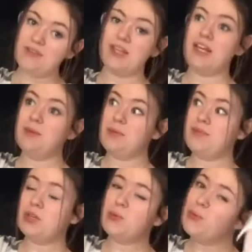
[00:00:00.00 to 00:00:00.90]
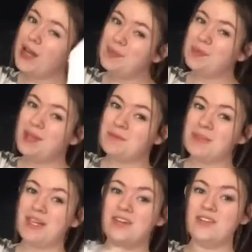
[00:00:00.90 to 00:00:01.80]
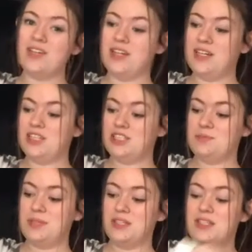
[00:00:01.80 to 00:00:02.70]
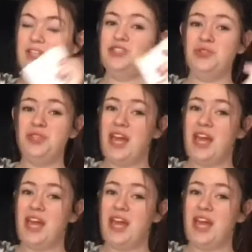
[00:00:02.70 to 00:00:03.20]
And I prefer to wipe them down just because I do